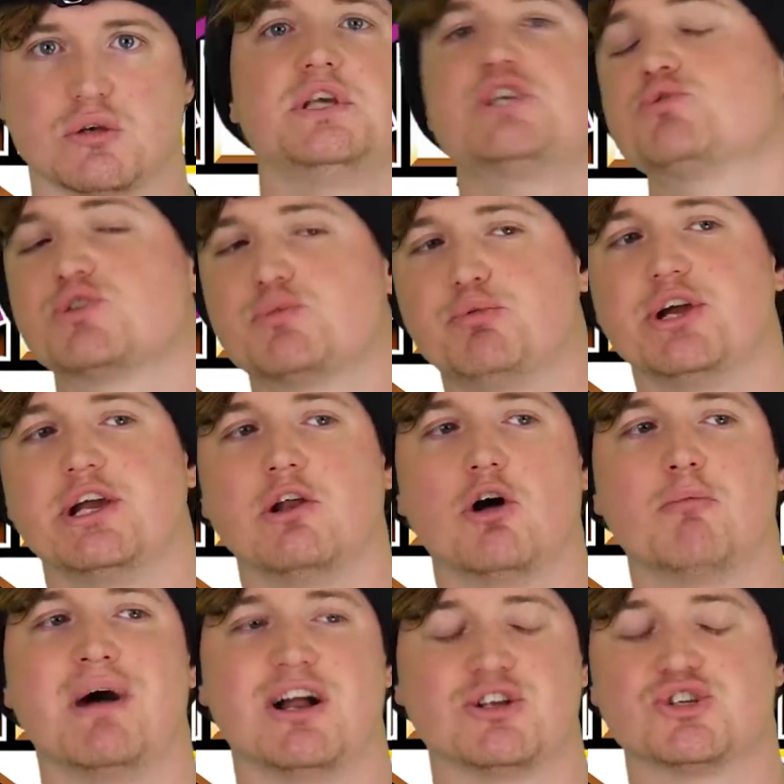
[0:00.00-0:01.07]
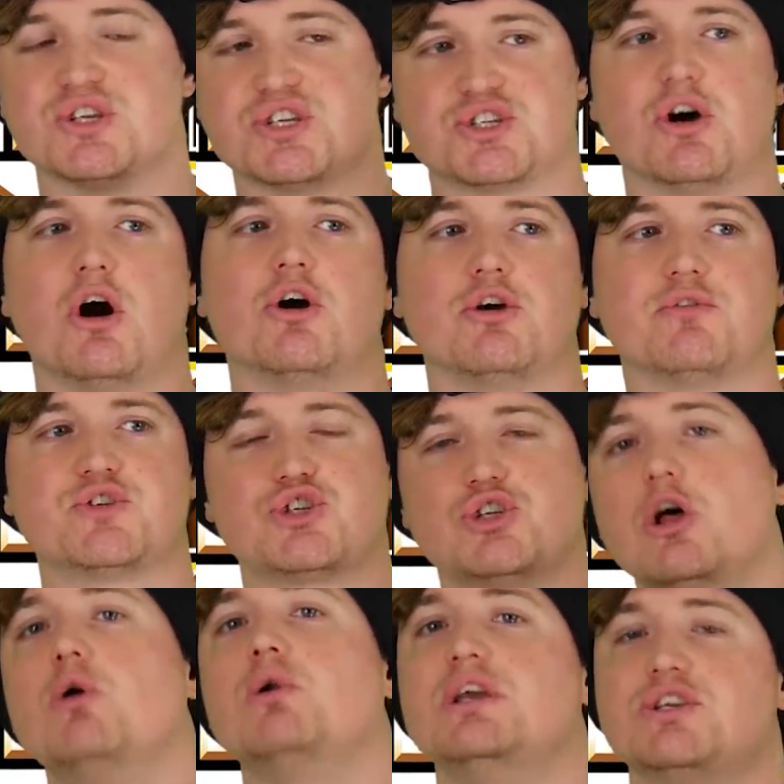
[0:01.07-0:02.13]
This was a pretty long match. They started off
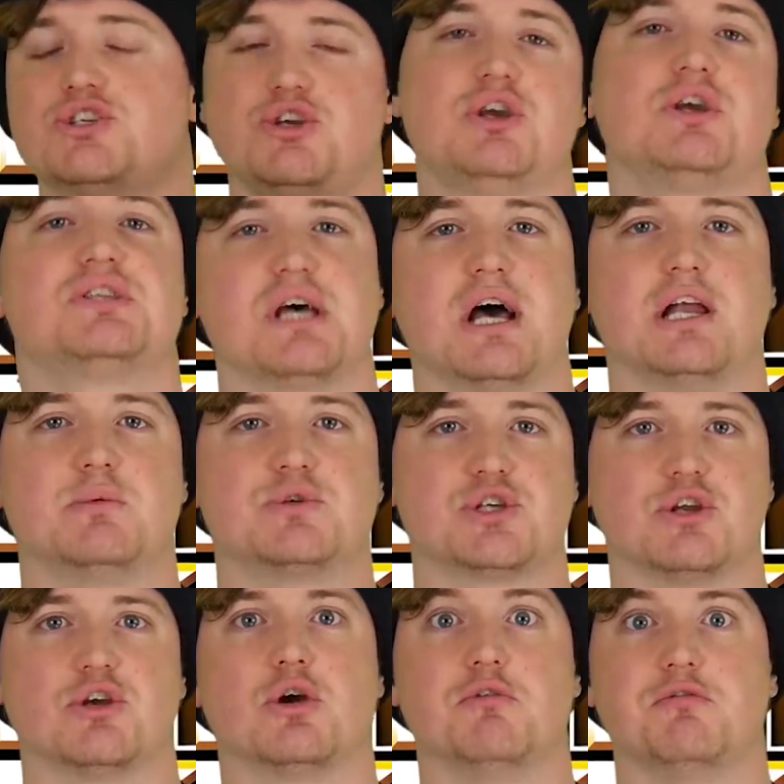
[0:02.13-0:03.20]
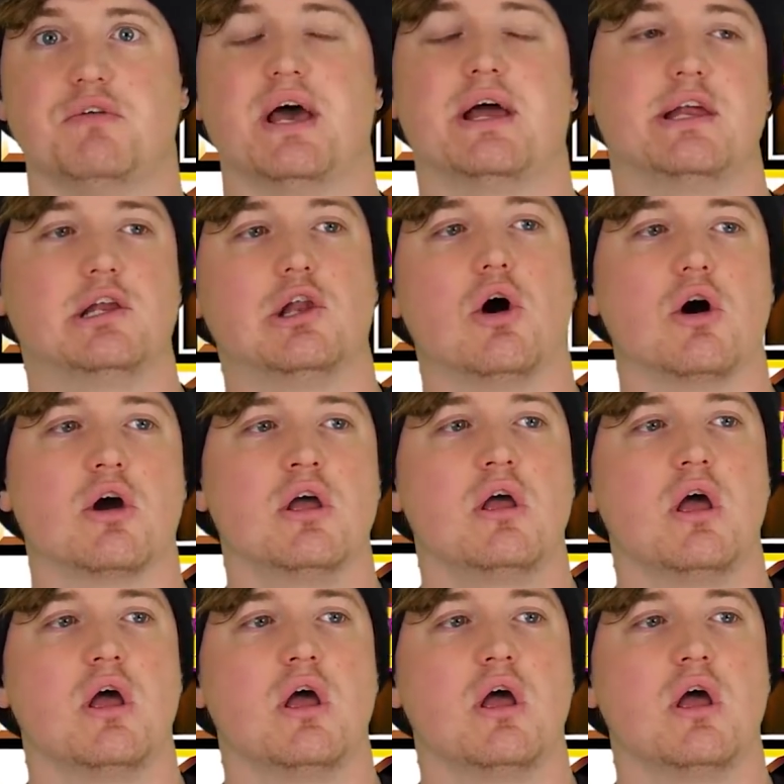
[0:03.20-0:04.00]
slowly, so you could tell it was gonna go fairly long.